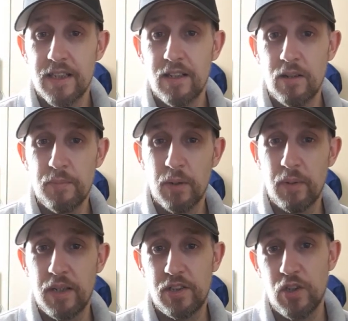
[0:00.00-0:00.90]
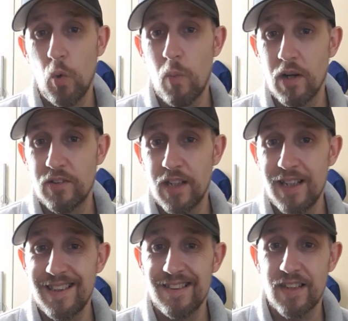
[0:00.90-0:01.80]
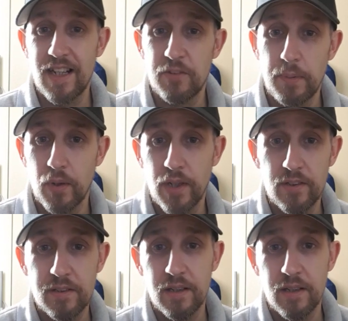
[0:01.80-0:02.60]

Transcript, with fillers: Um, you know, I mean, she almost did it, didn't she? Let's be honest.